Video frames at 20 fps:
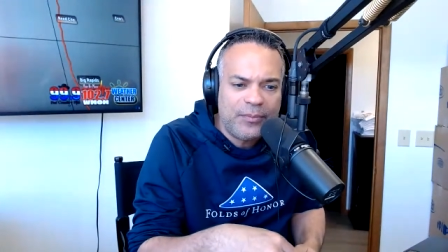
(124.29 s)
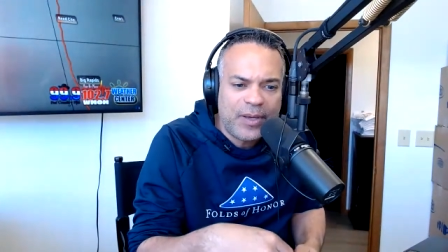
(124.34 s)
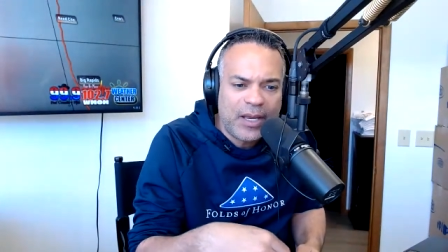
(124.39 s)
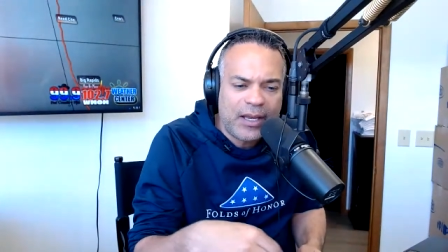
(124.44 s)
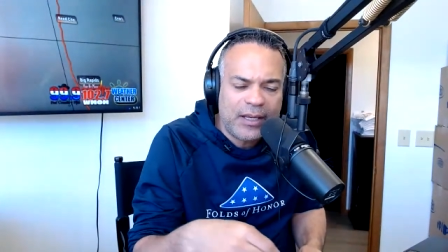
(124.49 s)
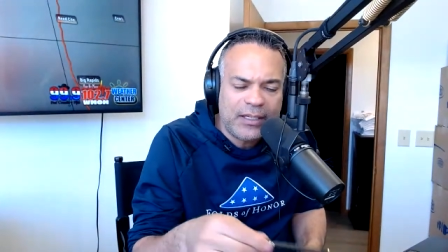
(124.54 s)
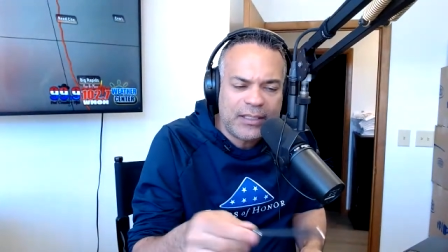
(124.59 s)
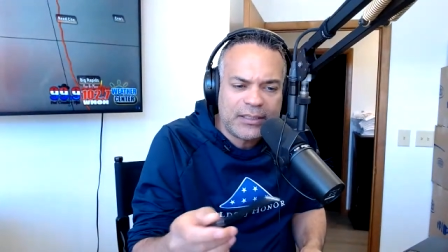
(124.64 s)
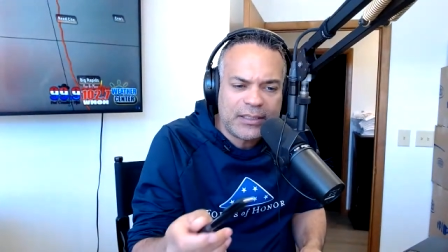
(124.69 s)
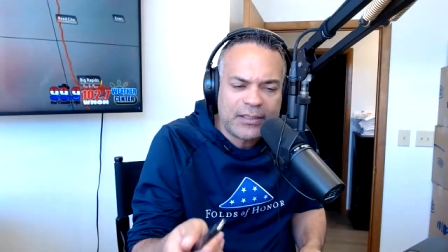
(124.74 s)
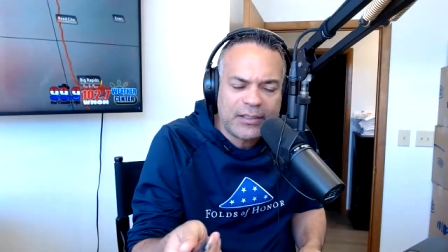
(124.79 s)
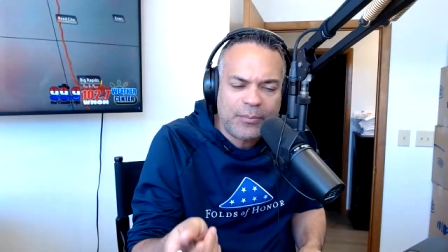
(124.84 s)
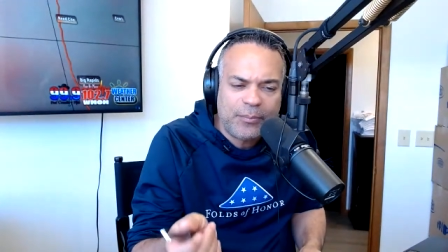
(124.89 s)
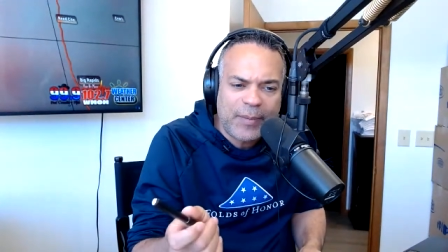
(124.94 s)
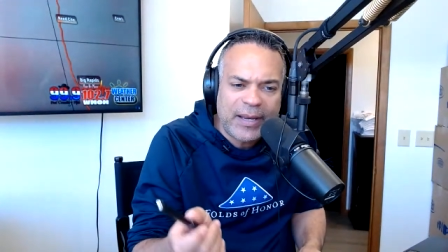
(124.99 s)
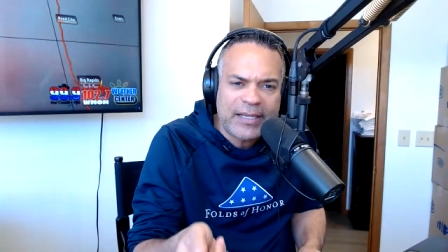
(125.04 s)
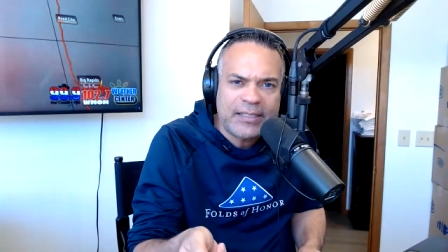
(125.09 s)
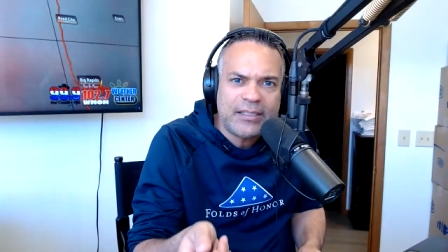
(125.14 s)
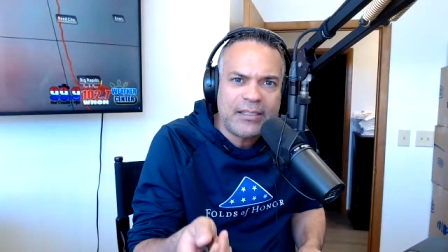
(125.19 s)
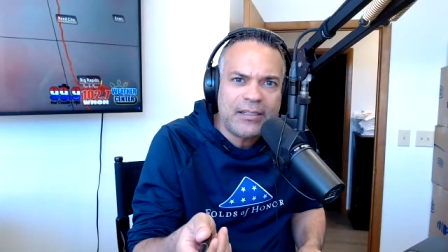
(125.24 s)
is it the
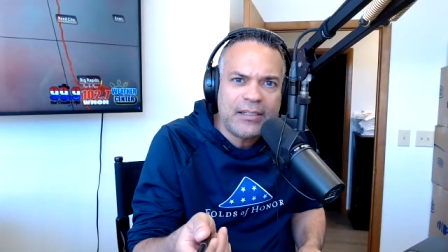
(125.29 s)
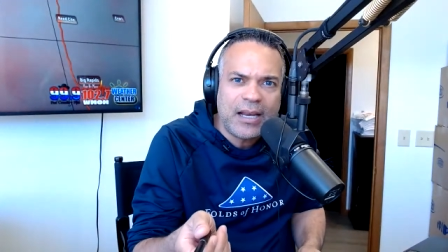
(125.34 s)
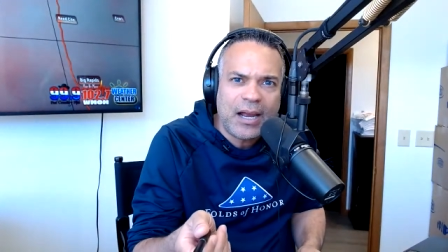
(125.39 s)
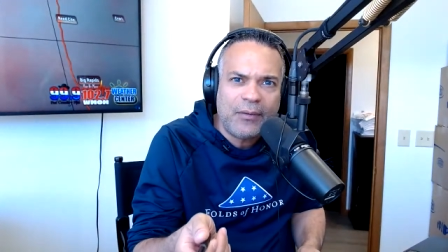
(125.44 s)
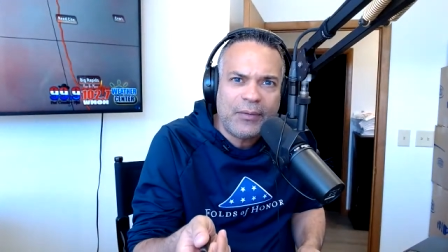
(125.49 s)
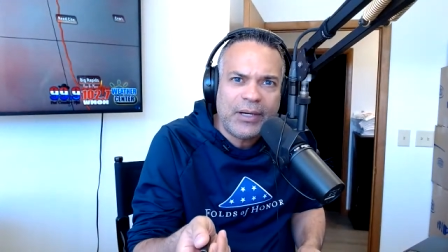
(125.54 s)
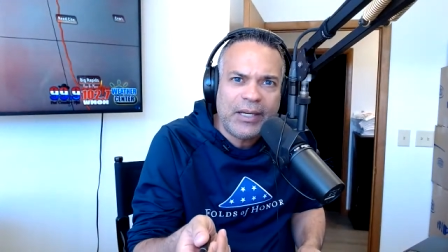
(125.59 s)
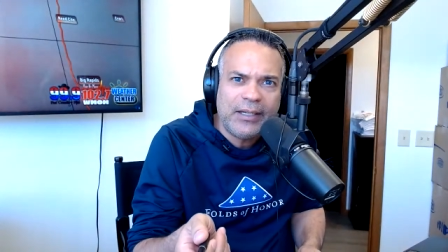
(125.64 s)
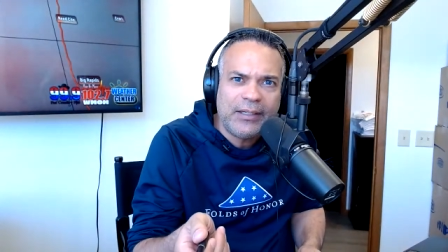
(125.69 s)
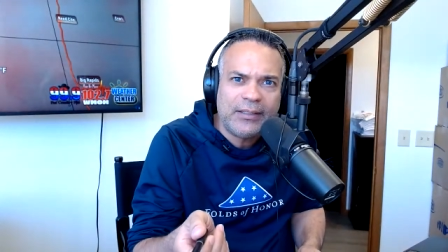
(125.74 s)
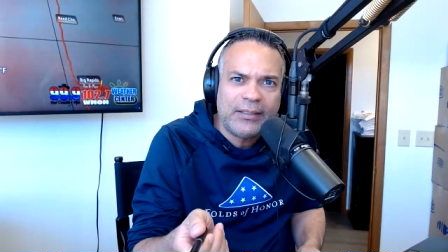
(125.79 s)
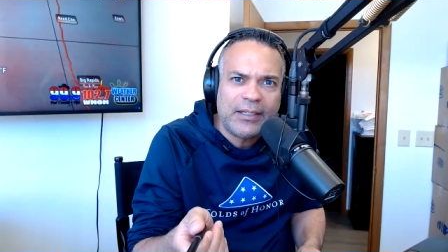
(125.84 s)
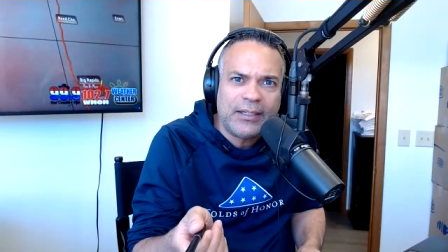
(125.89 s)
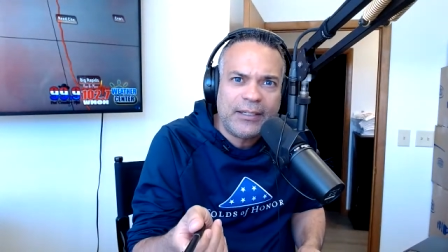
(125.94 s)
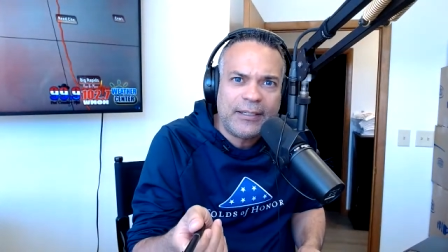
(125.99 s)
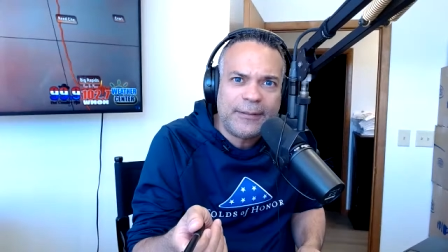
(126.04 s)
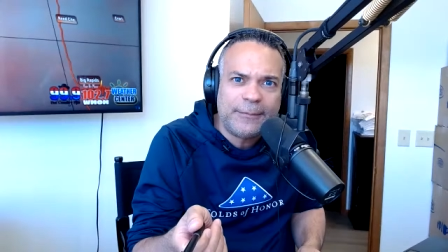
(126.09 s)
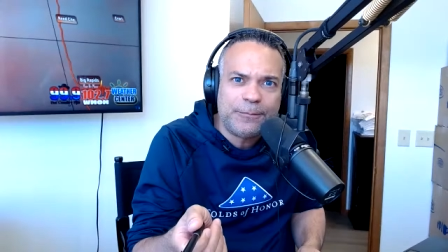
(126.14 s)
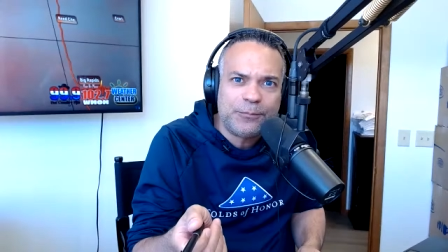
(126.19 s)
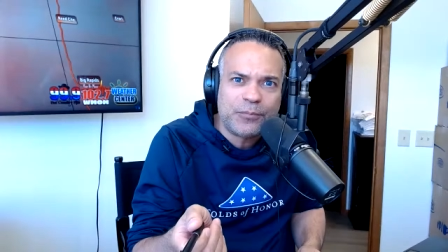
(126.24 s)
Mason County
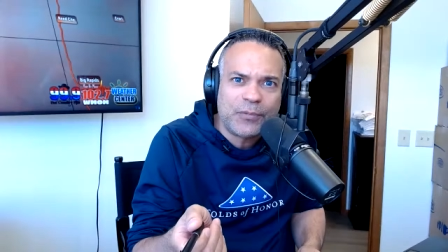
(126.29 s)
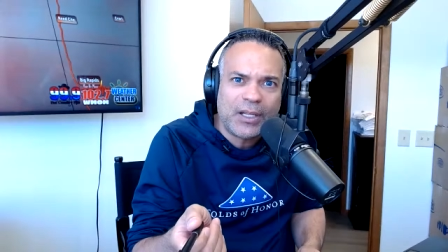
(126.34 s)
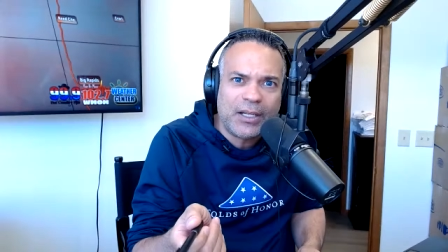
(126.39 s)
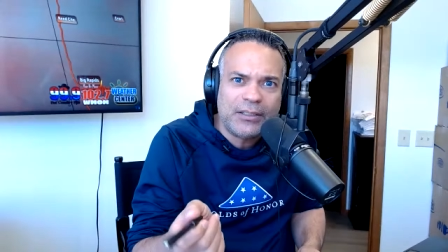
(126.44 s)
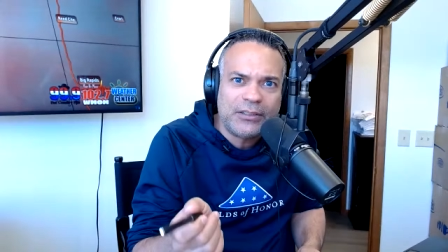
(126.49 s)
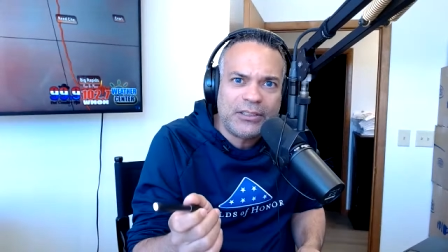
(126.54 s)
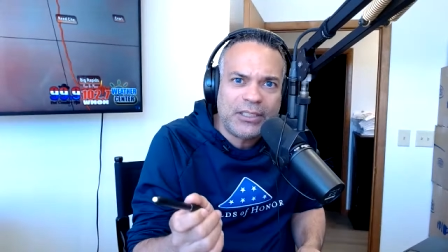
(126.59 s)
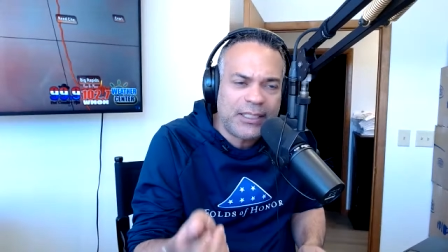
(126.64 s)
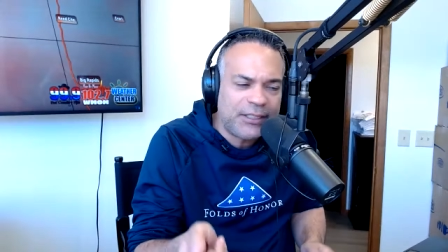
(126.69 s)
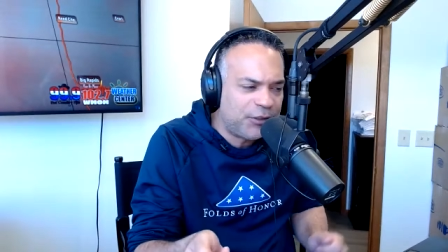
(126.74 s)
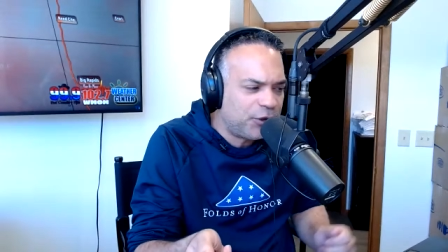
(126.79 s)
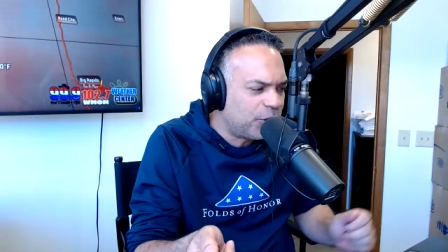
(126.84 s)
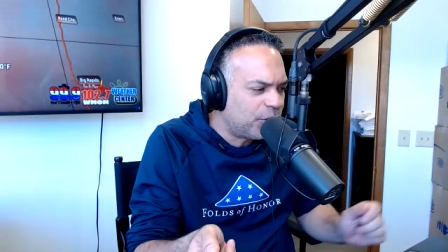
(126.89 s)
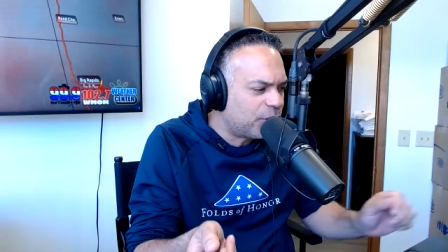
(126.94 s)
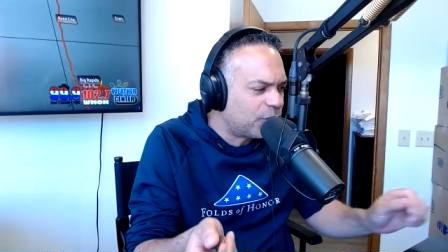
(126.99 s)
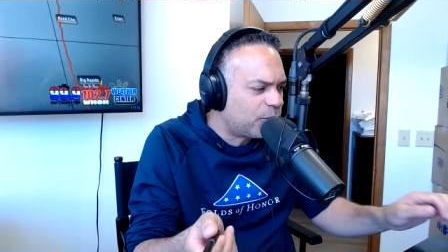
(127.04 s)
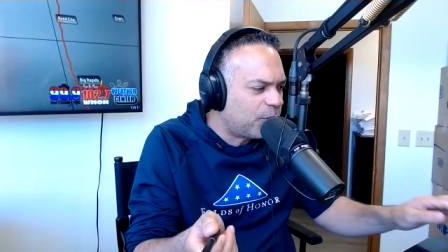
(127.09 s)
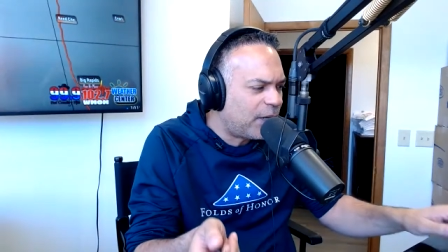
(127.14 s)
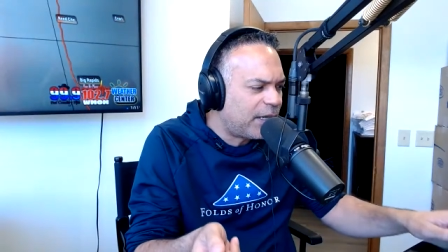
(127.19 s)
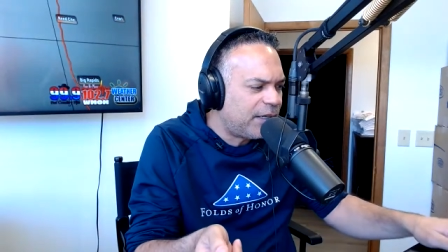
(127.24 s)

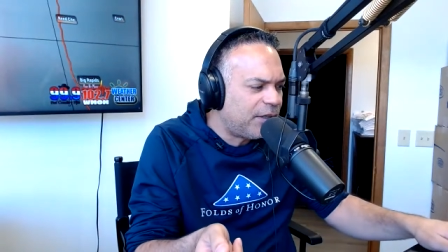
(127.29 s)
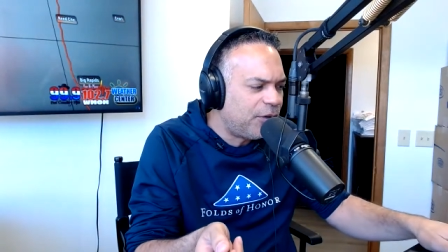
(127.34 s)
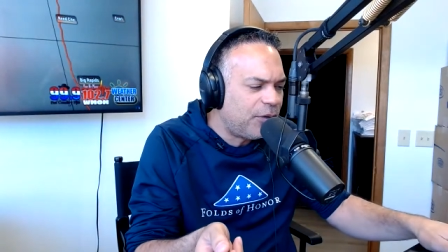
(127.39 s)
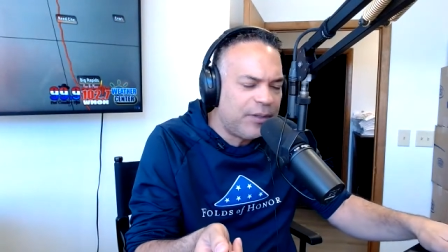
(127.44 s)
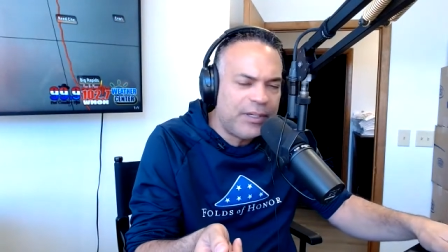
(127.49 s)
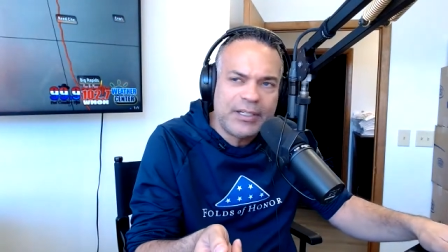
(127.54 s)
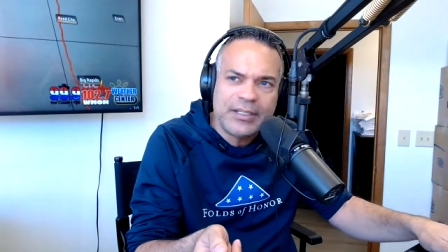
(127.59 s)
Teachers Credit Union?